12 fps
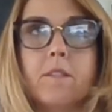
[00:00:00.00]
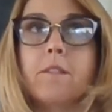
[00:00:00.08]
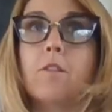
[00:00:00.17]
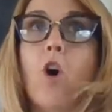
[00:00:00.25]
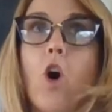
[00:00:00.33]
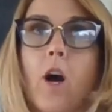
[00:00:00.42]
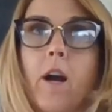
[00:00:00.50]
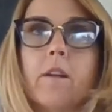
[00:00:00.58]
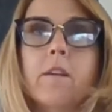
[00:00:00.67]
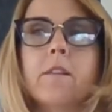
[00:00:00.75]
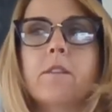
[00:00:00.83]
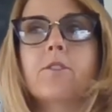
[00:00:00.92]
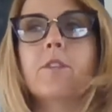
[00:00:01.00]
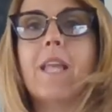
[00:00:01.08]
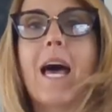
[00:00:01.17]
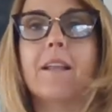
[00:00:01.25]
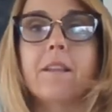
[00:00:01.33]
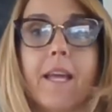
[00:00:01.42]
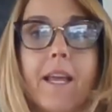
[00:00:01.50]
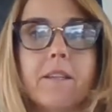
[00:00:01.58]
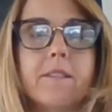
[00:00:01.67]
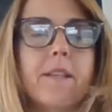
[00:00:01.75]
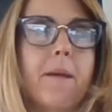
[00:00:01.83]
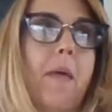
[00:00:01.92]
It's long. There's a lot of
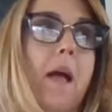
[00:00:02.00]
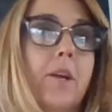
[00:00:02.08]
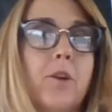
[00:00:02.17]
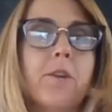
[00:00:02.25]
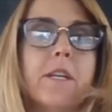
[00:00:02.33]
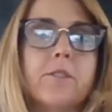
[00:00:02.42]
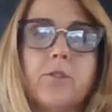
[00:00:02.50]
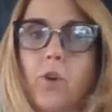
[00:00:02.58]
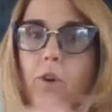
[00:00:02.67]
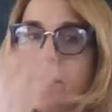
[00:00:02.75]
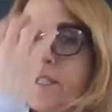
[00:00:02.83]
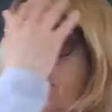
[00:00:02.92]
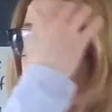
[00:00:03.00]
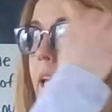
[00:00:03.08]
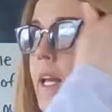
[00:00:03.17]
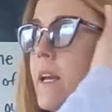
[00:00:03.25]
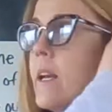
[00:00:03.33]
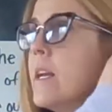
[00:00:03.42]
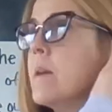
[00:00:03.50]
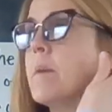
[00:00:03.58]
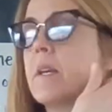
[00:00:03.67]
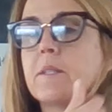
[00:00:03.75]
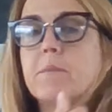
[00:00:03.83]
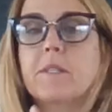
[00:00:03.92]
links. I'm not going to read a story today
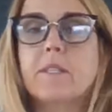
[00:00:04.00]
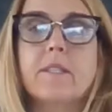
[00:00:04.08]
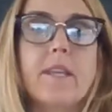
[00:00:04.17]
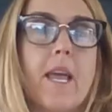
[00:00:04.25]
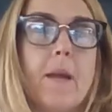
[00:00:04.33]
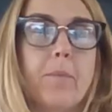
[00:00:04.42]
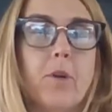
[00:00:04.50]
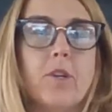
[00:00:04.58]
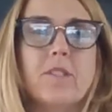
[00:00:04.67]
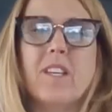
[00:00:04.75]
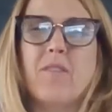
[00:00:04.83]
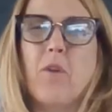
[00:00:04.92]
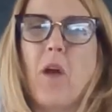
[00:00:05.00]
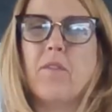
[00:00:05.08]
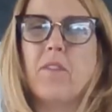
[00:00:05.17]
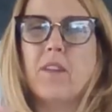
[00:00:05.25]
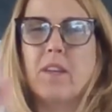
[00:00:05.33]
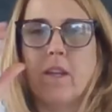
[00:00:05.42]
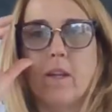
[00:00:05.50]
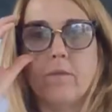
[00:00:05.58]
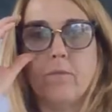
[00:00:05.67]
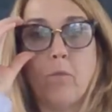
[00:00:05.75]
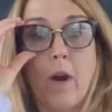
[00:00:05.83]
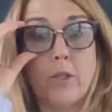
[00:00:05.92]
because Mrs. Capers, if you have
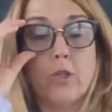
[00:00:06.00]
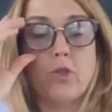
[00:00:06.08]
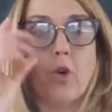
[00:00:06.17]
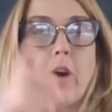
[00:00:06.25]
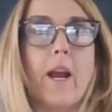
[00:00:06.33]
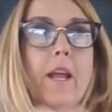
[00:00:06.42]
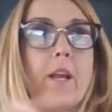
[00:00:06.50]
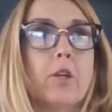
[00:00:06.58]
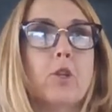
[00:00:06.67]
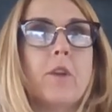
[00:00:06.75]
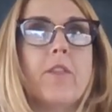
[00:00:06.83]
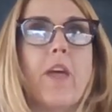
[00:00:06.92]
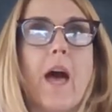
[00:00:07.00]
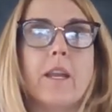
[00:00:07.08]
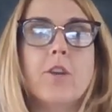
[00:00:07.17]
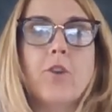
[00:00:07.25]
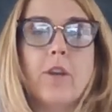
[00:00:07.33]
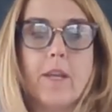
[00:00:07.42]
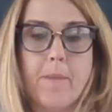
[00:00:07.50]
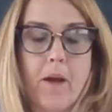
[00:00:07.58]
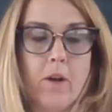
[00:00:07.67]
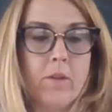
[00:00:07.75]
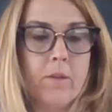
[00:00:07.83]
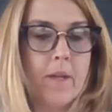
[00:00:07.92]
read a story, I included that in your
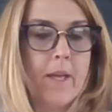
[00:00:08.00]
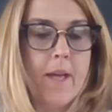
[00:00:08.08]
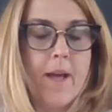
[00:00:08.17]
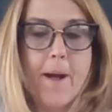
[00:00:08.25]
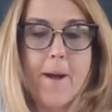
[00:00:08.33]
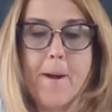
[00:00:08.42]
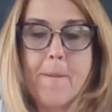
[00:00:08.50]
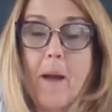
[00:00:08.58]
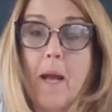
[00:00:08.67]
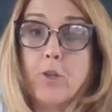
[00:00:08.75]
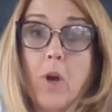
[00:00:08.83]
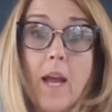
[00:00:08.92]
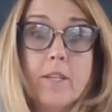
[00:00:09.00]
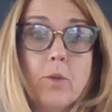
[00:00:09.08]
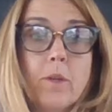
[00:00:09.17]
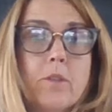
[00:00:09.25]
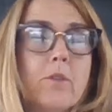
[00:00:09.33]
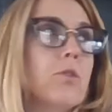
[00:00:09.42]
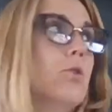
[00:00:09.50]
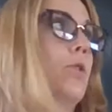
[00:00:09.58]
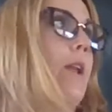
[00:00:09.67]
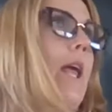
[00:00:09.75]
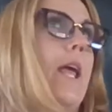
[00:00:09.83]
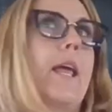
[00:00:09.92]
email. I tried to
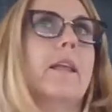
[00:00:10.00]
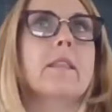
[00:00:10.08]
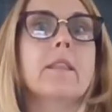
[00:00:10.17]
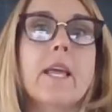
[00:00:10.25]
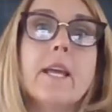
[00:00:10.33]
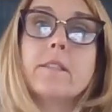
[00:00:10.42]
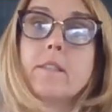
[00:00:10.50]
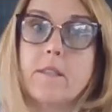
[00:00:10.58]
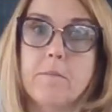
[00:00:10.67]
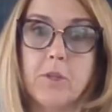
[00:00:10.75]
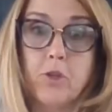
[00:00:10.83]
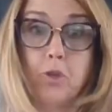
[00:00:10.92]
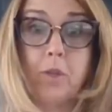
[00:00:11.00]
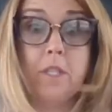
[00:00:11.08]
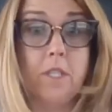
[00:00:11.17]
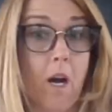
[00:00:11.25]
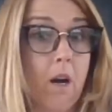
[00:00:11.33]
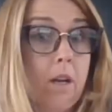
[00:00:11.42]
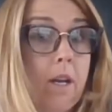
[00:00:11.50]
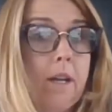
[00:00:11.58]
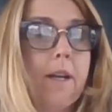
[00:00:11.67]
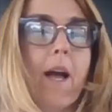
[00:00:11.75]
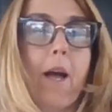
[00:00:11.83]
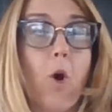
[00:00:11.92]
include a link to the mystery Doug.
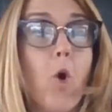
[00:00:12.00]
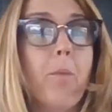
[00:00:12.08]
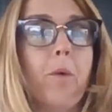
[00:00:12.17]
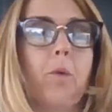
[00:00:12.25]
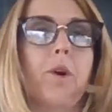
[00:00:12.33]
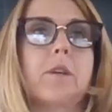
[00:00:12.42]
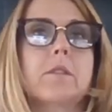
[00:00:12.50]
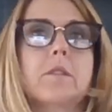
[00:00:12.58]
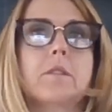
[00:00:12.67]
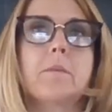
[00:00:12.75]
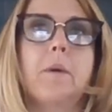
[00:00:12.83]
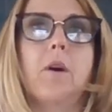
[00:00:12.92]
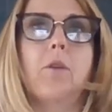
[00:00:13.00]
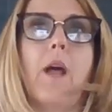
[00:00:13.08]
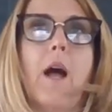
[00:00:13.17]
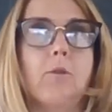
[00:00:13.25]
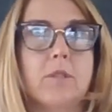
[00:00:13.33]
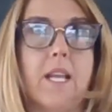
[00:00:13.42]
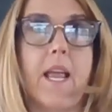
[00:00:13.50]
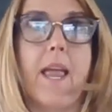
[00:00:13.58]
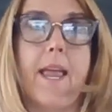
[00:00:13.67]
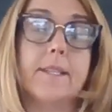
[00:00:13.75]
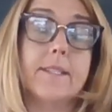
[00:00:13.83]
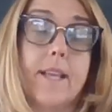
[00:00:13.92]
I hope it works. It's about how
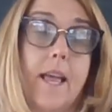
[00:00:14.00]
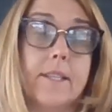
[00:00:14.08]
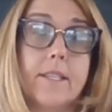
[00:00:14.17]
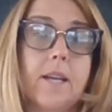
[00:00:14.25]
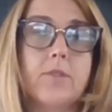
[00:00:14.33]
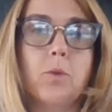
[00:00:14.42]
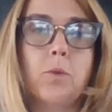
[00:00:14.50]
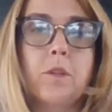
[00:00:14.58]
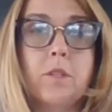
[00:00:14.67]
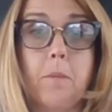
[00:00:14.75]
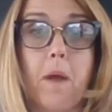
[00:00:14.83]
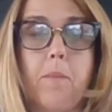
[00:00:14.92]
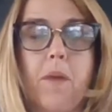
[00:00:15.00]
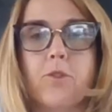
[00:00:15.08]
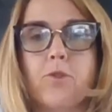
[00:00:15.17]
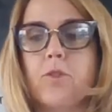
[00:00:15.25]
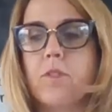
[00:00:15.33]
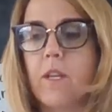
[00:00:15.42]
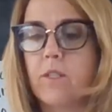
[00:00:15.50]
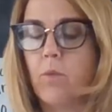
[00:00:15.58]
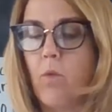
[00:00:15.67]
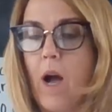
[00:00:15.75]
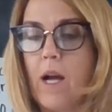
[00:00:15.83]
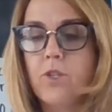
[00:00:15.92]
hand sanitizer works. It might be interesting
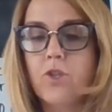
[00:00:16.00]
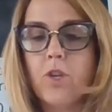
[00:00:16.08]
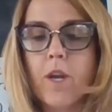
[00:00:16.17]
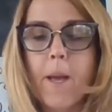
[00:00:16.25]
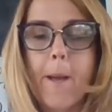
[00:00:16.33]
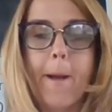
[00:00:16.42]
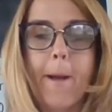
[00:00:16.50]
to watch.